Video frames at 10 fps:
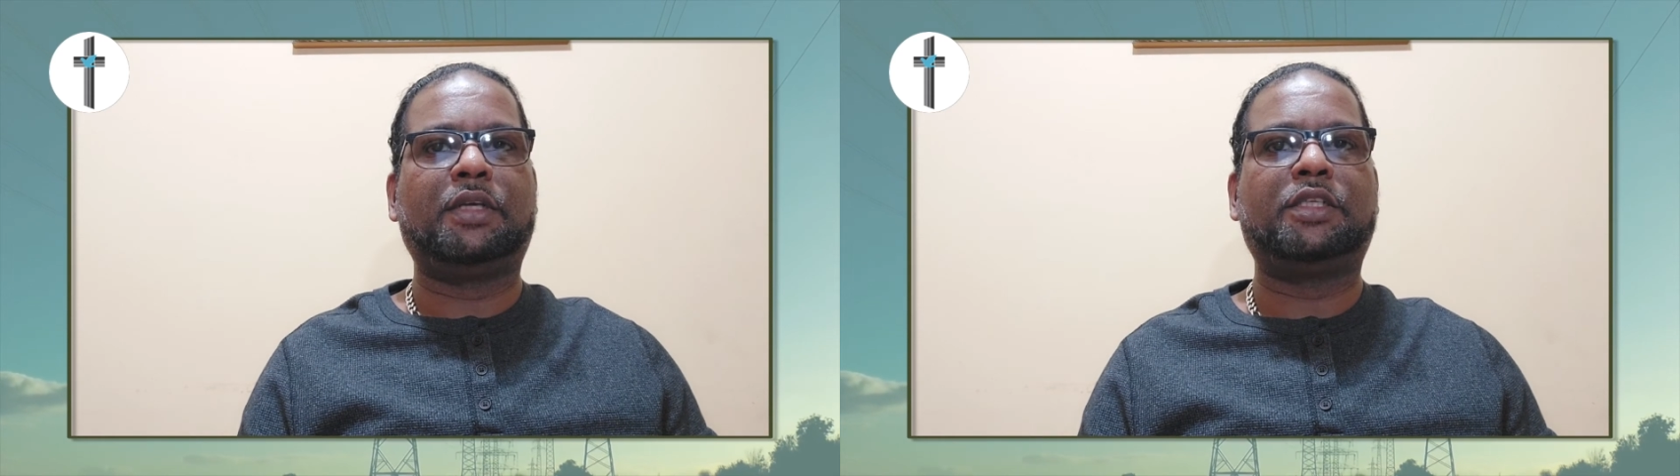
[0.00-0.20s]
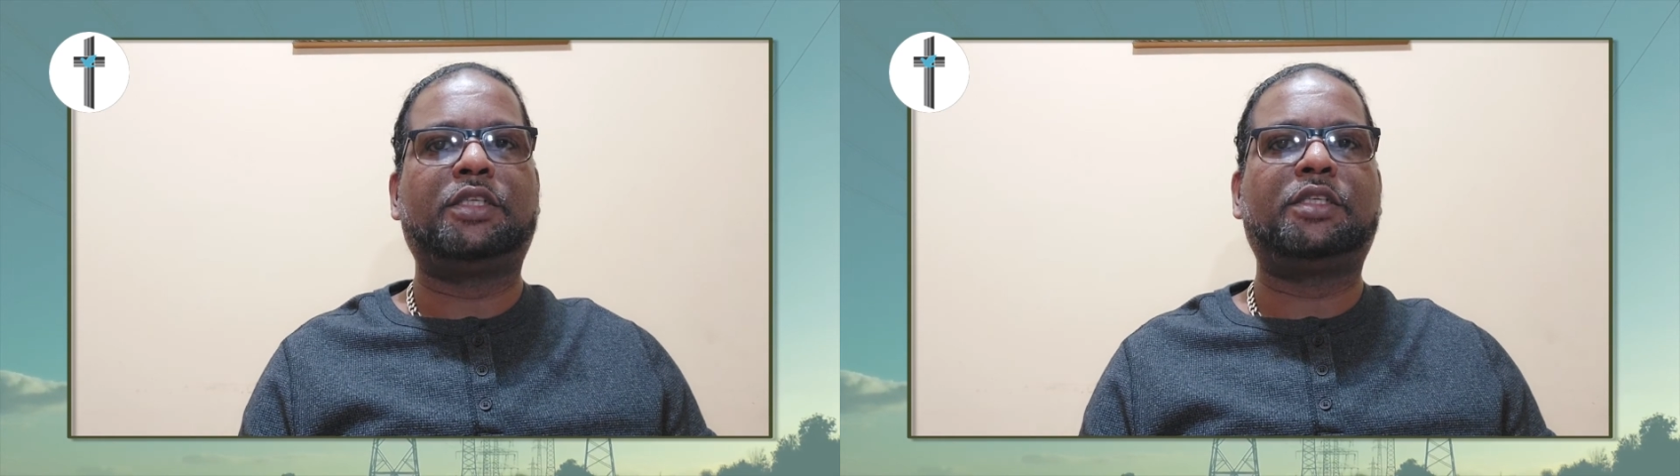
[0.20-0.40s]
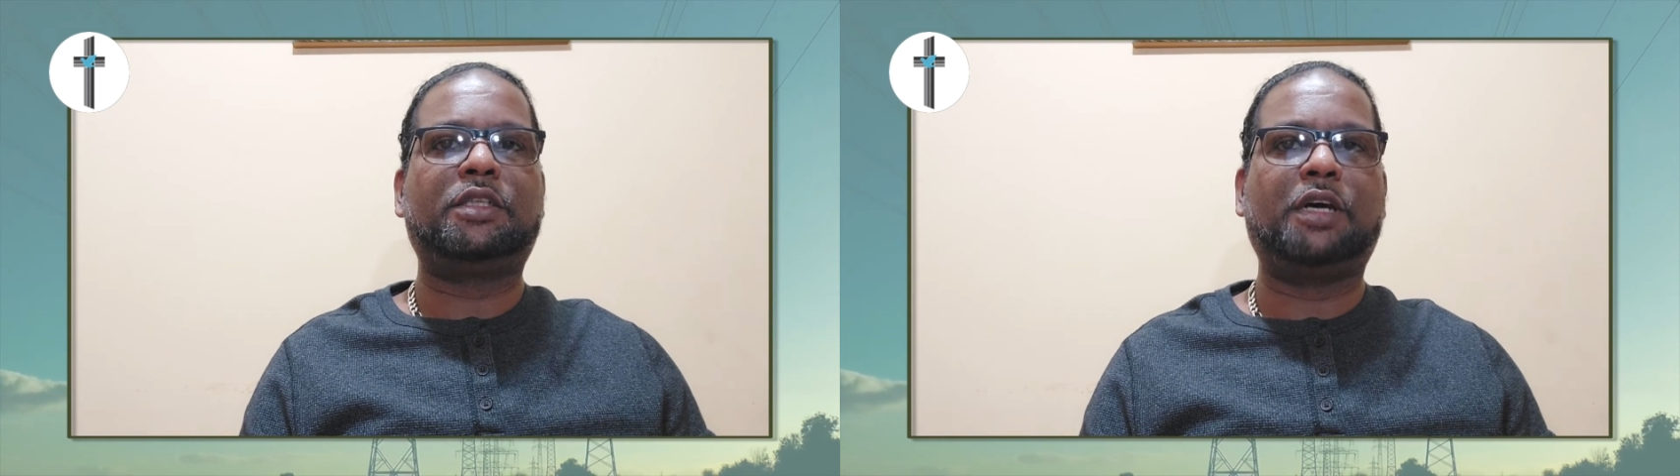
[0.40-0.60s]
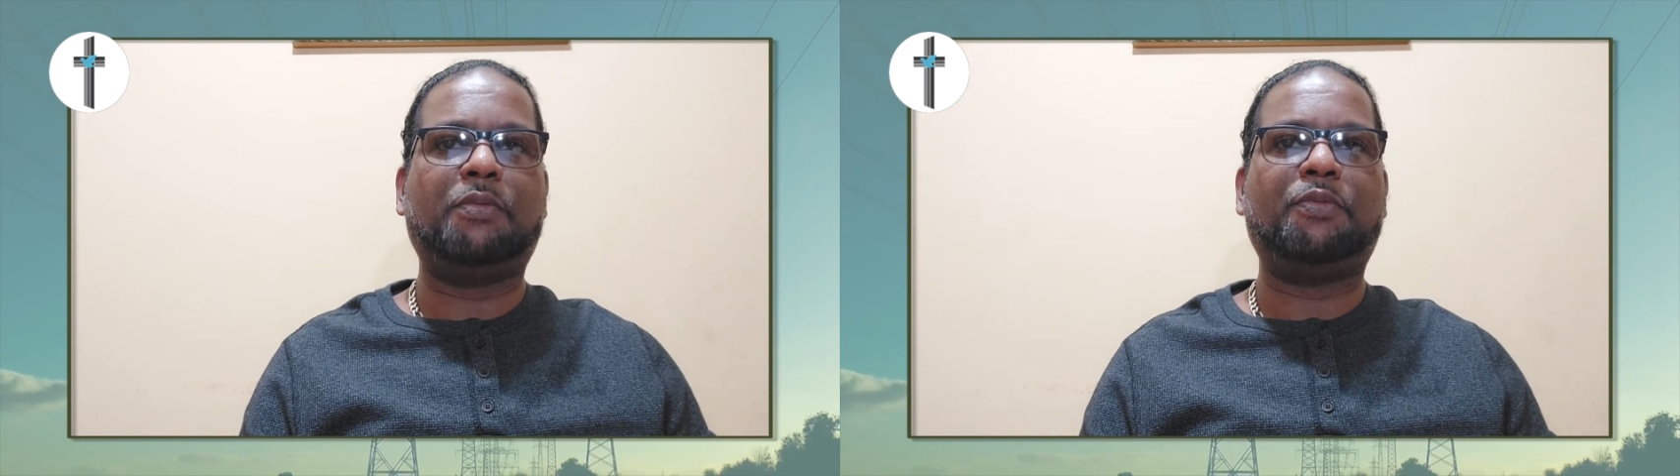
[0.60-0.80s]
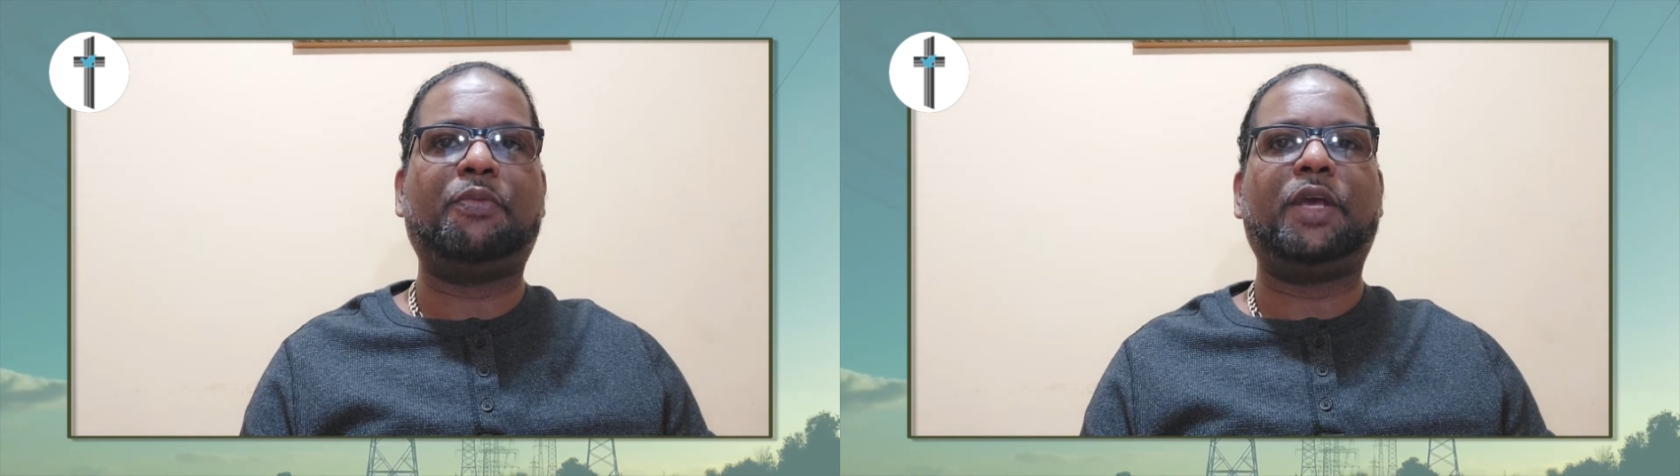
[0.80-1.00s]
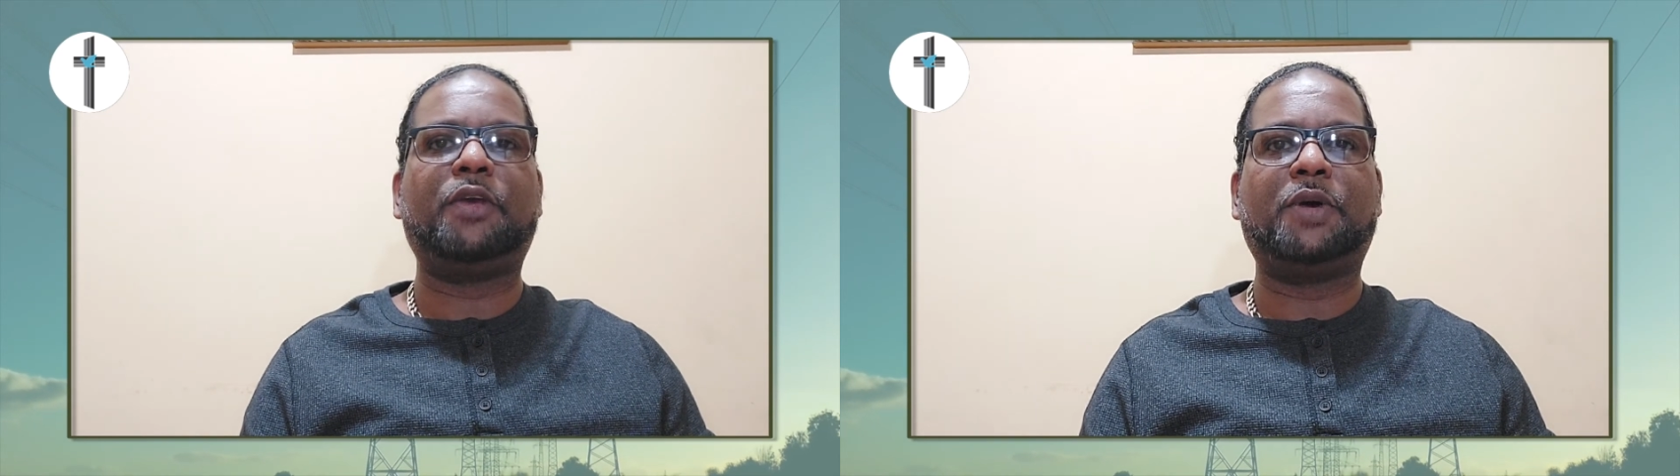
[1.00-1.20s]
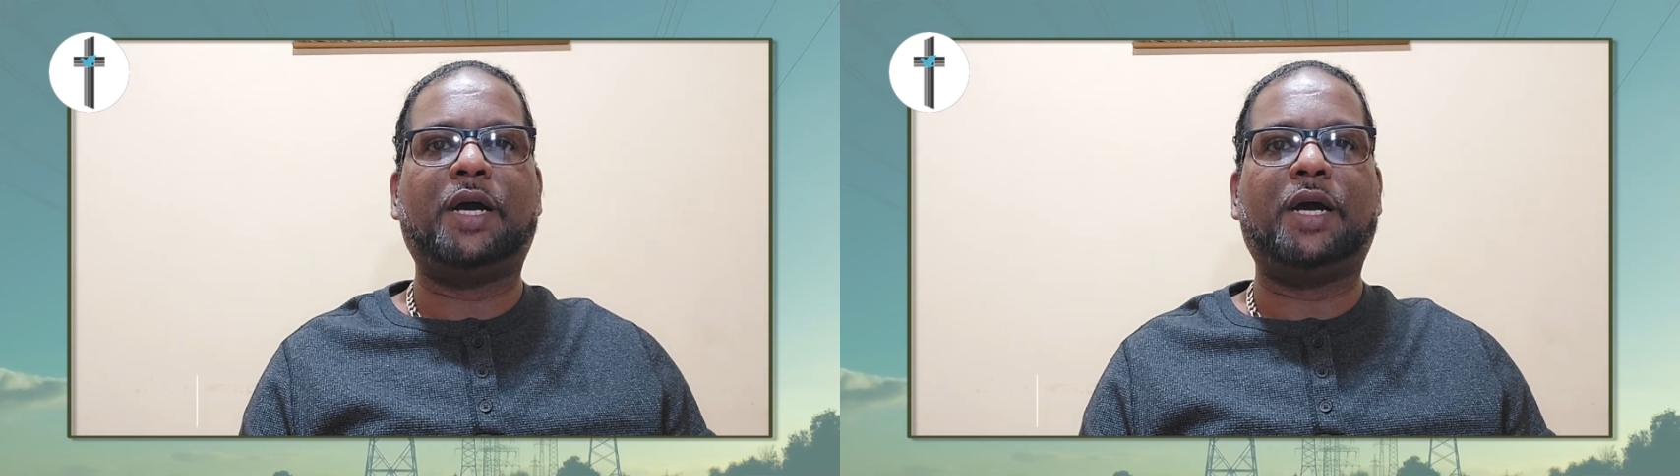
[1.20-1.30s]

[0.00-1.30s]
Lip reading: Stop where you